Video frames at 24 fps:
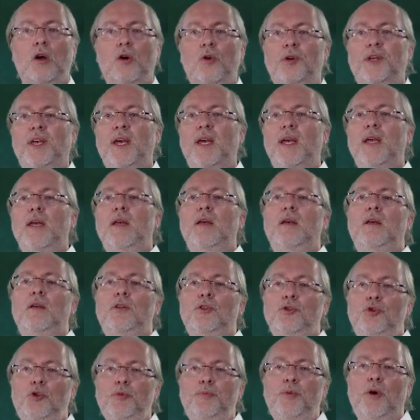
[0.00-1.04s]
okay,
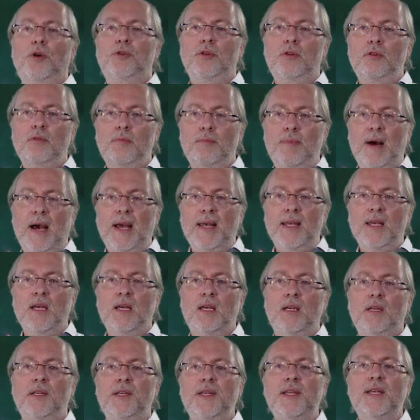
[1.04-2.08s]
supported by
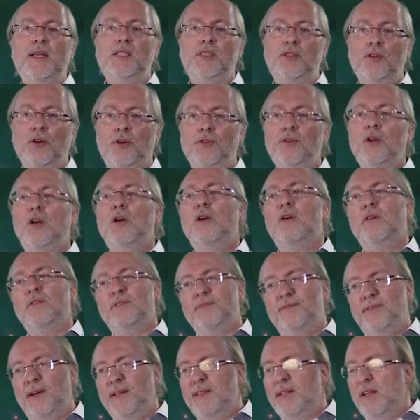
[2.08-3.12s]
Xcode
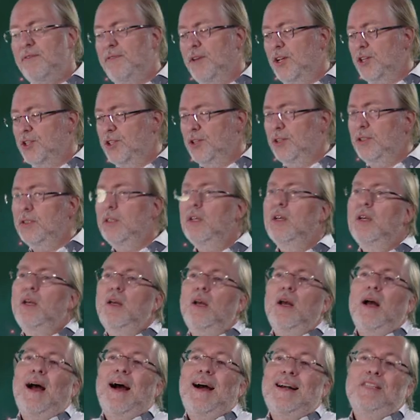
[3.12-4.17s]
final version,
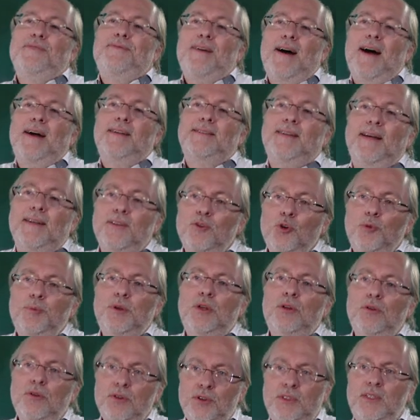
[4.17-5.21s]
as far as I know,
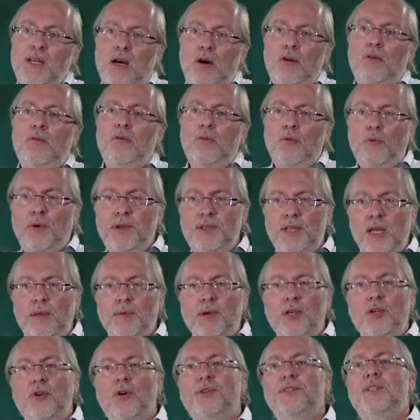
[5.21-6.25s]
because now when
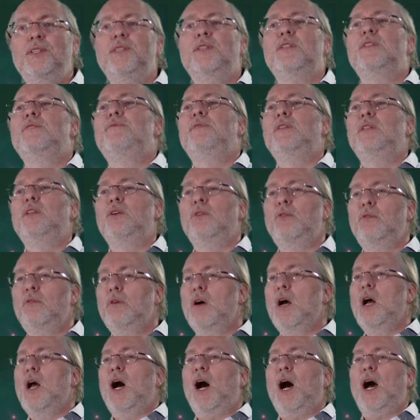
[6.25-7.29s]
I'm recording this
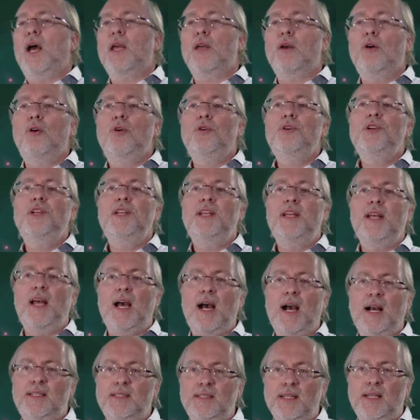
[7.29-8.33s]
video, I only
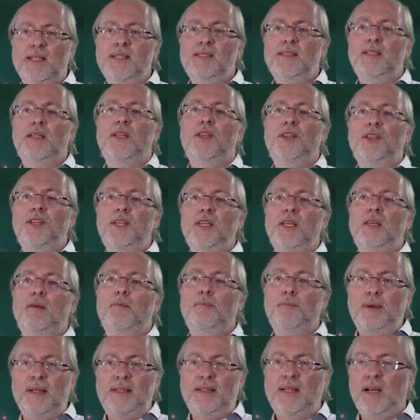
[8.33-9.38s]
accessed the
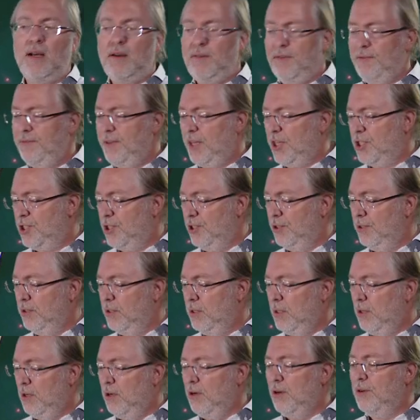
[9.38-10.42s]
beta version
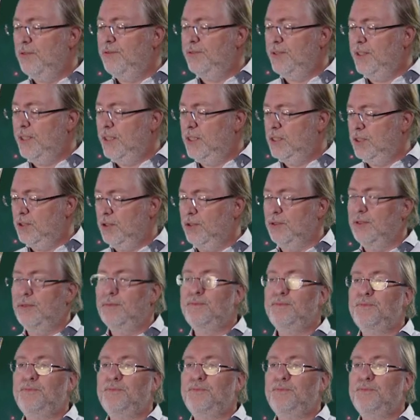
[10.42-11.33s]
of Xcode.